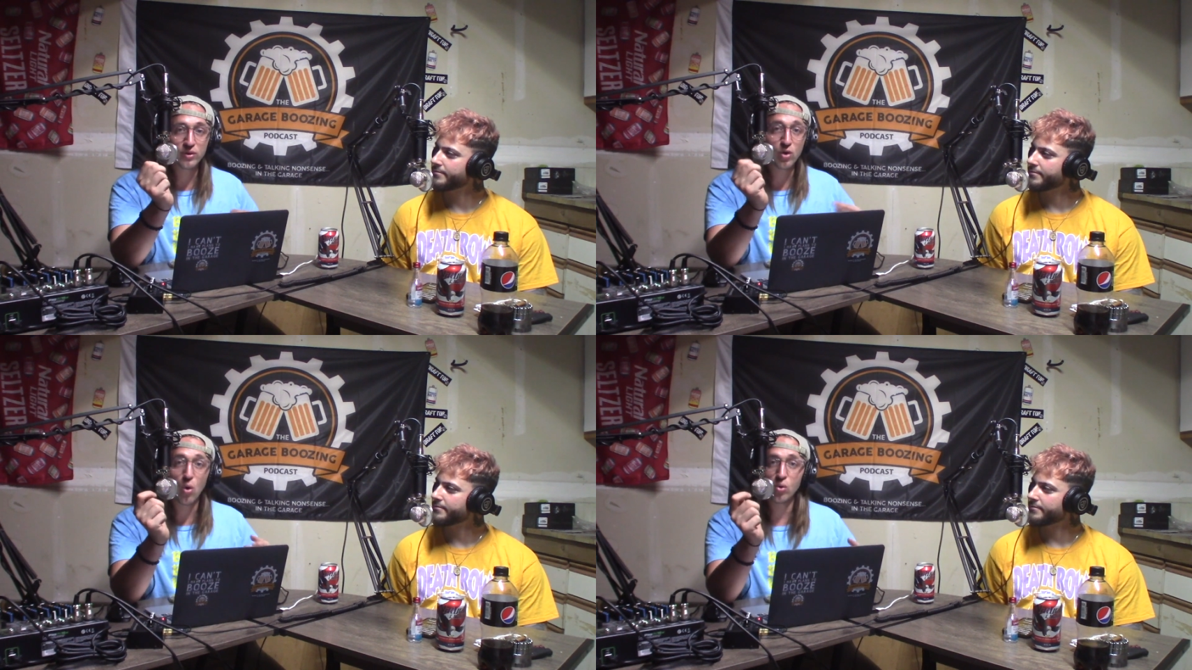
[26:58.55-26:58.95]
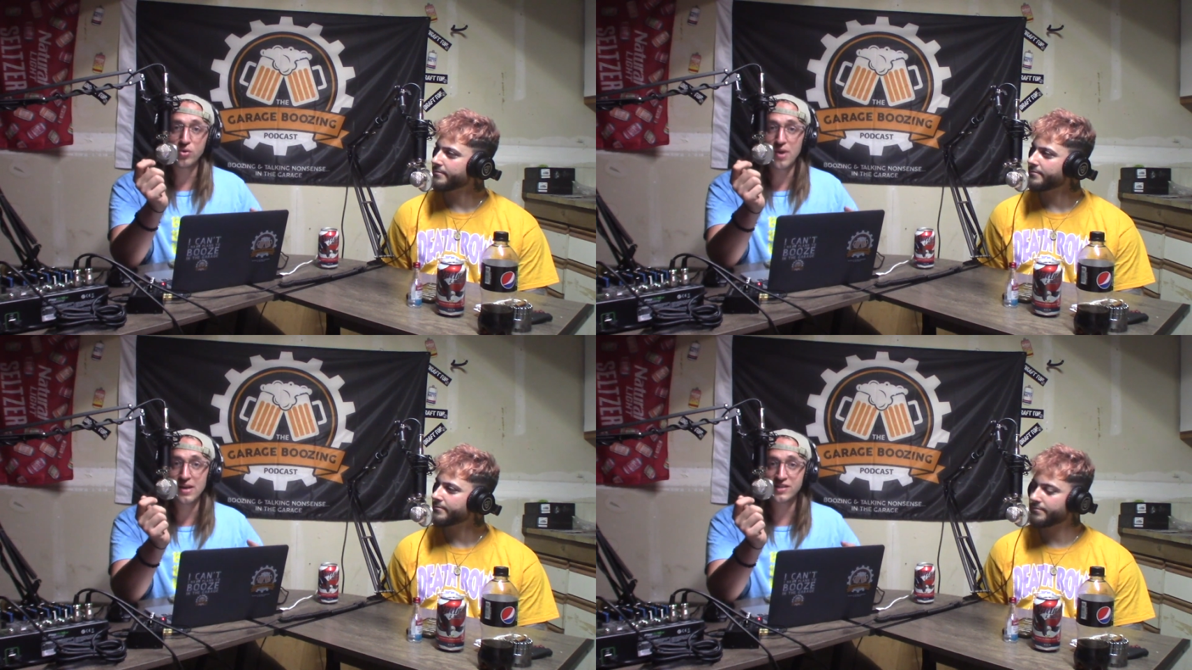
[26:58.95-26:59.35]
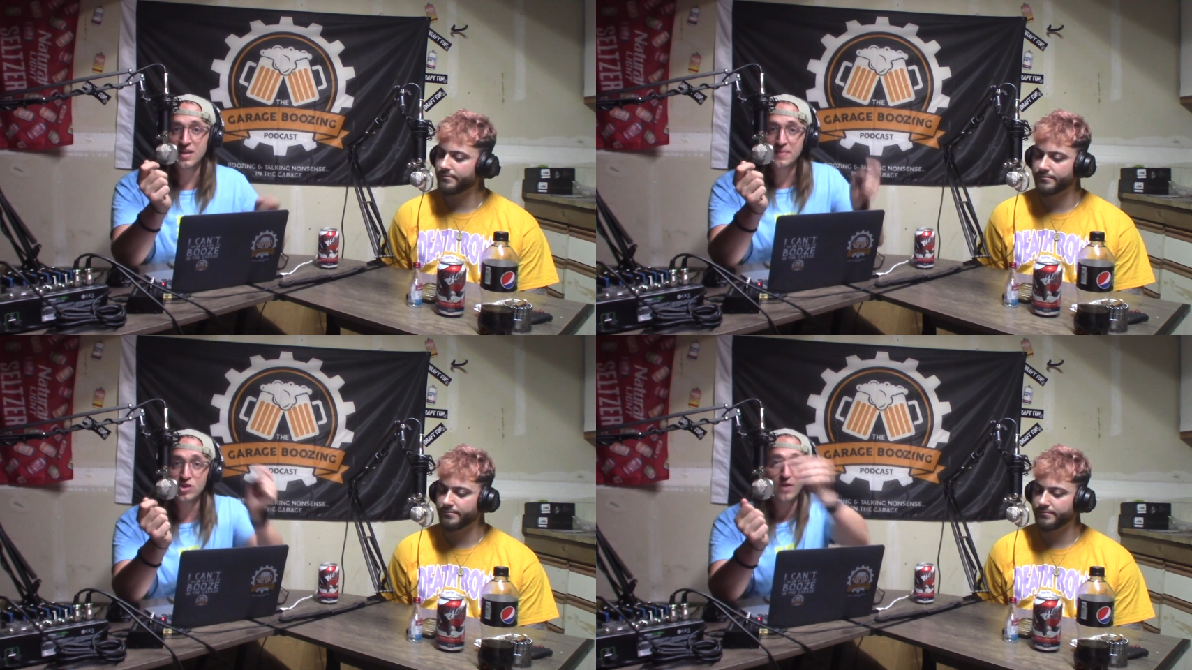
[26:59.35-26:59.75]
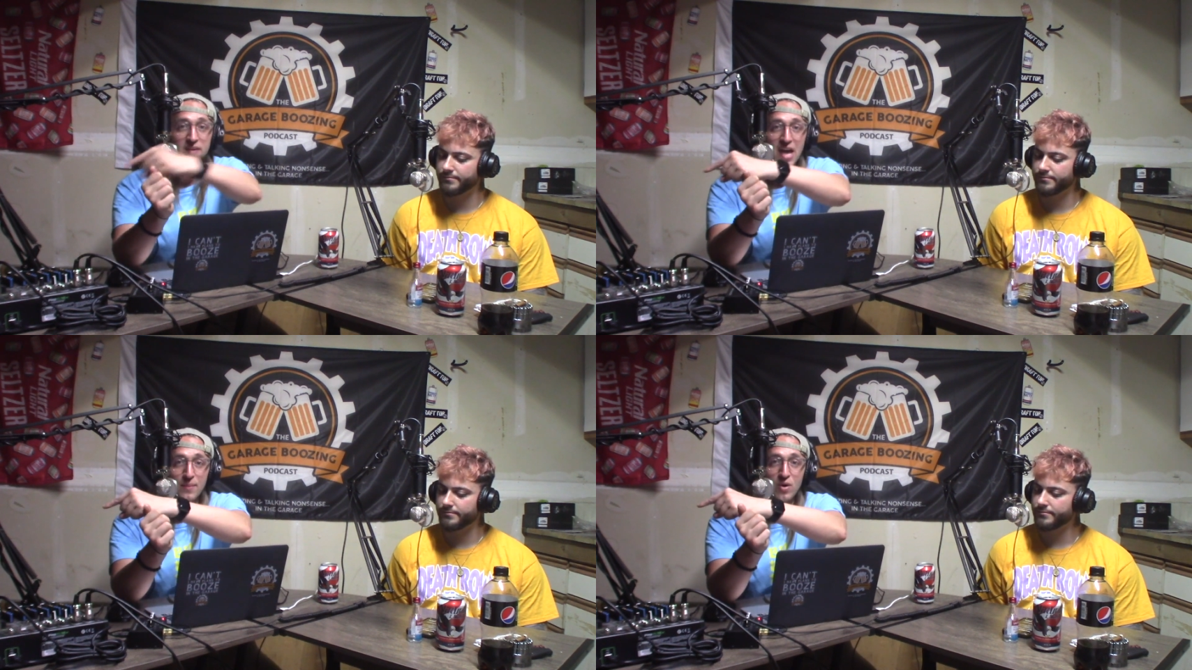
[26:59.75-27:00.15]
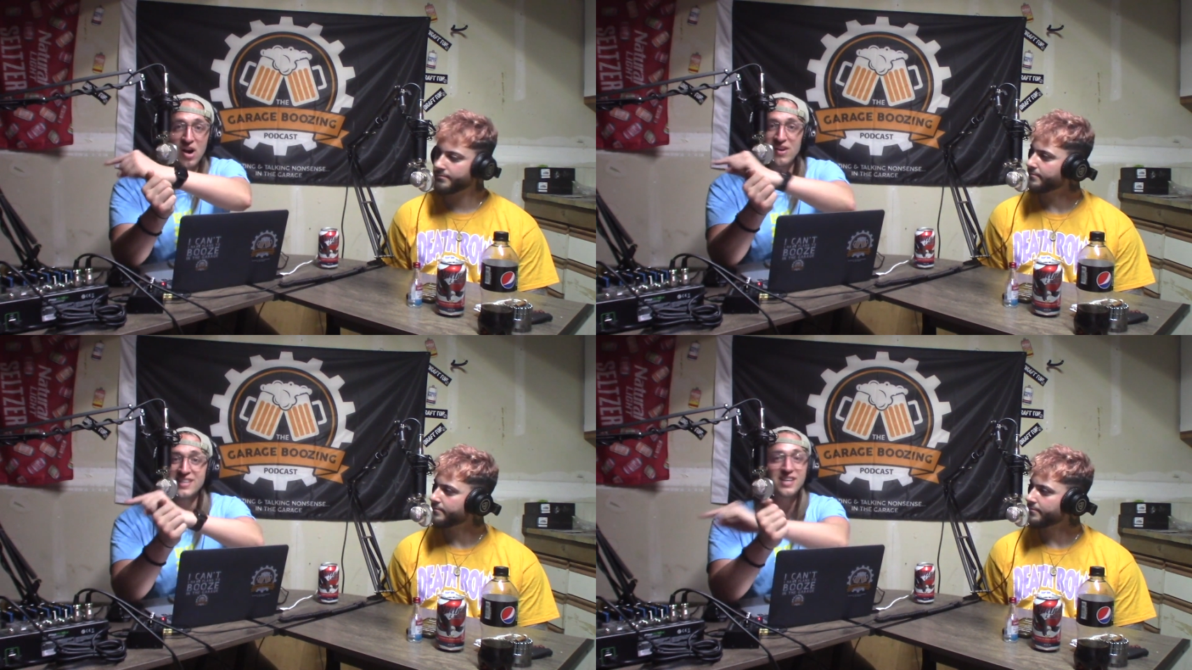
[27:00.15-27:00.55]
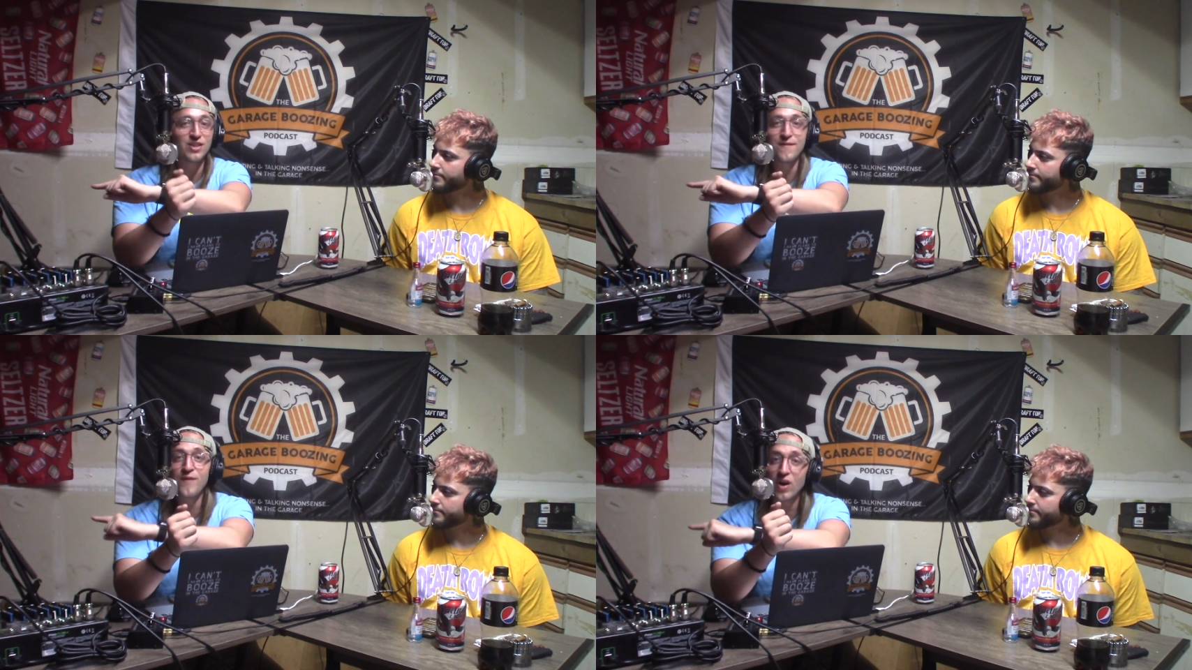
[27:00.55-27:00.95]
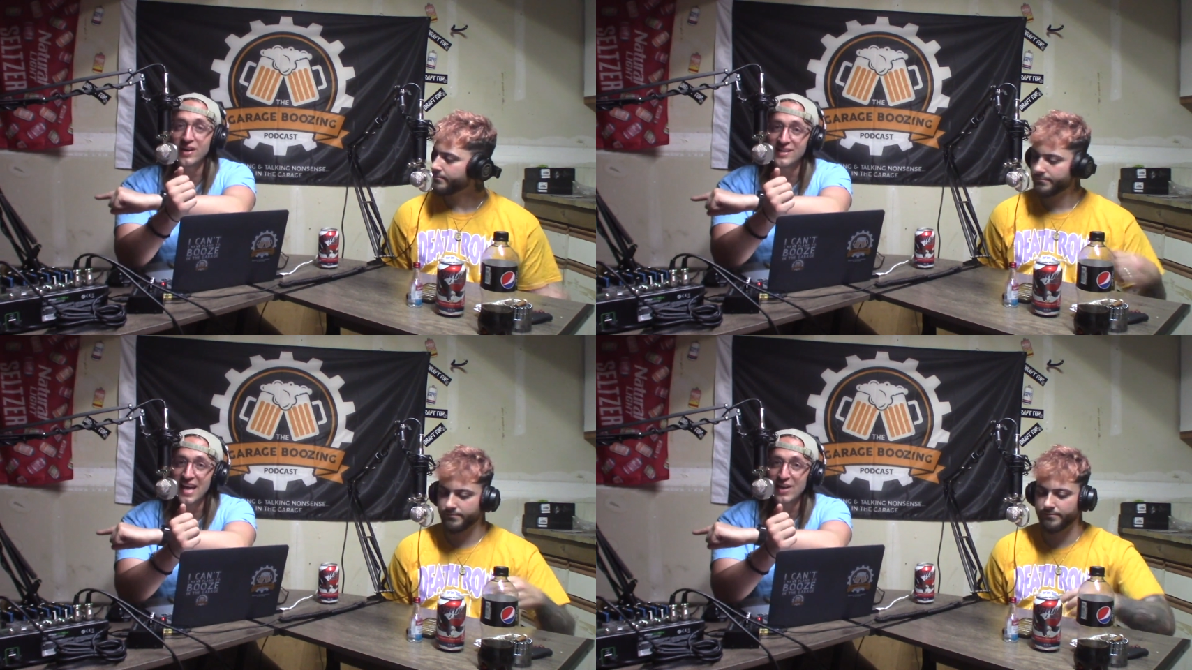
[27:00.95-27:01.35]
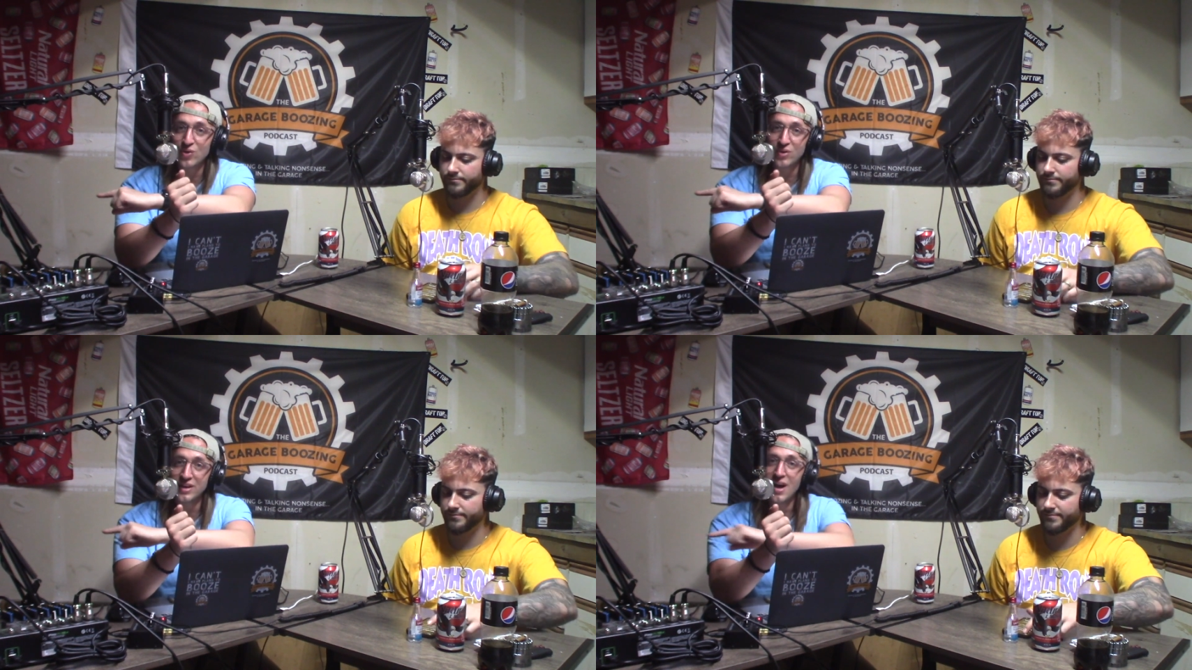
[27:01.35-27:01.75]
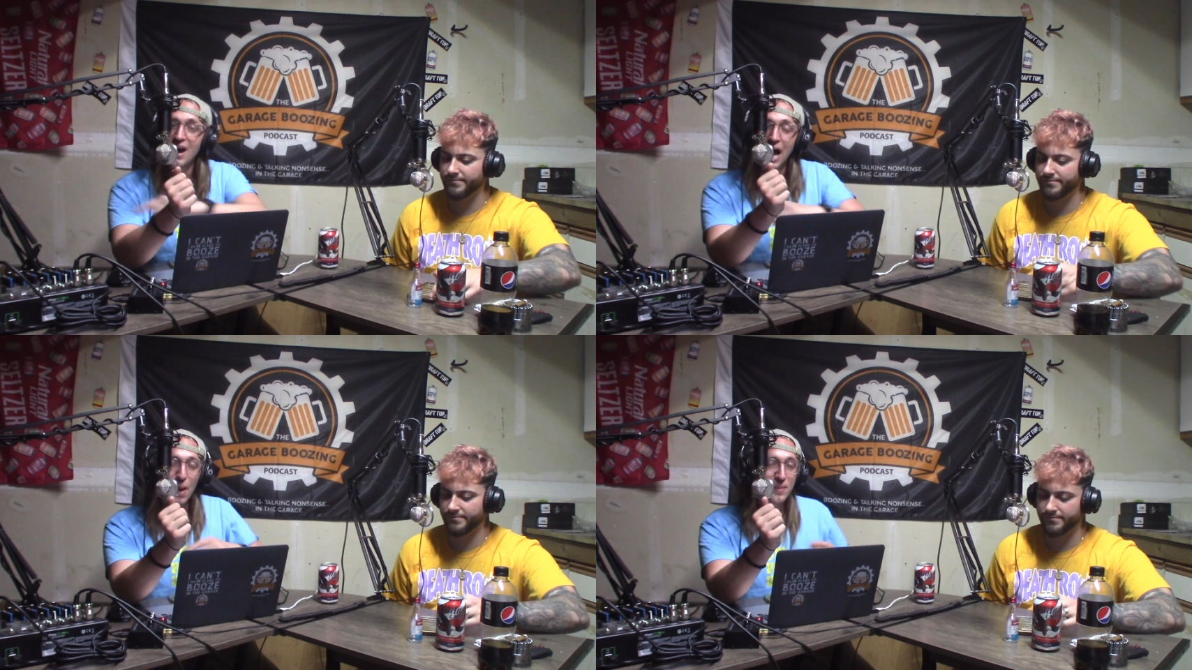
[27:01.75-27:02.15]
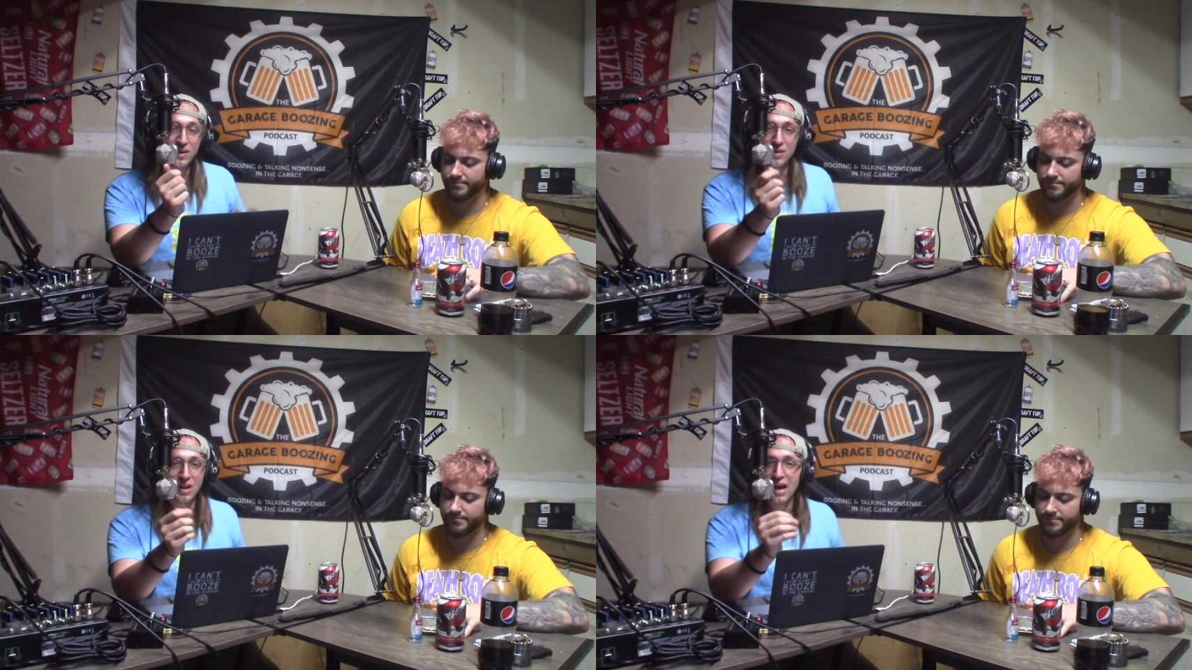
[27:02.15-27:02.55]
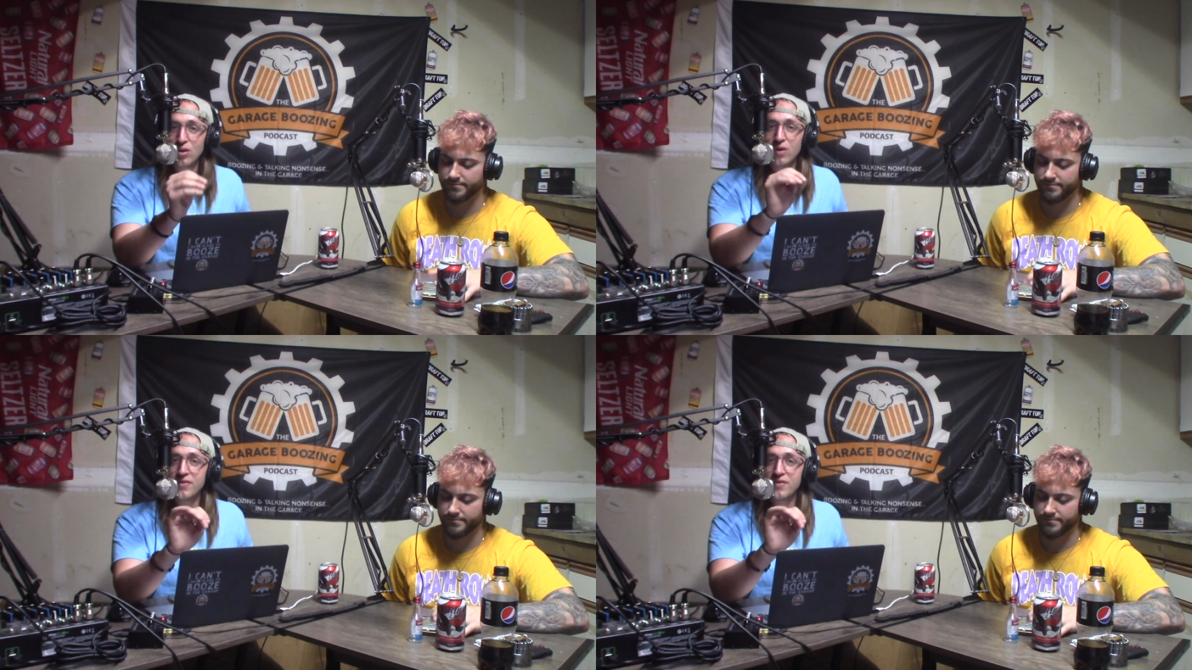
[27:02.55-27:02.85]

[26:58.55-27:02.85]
Speaker 1: in. Cole, you can't see him, he's off camera now. He's got the fucking dangle in. I love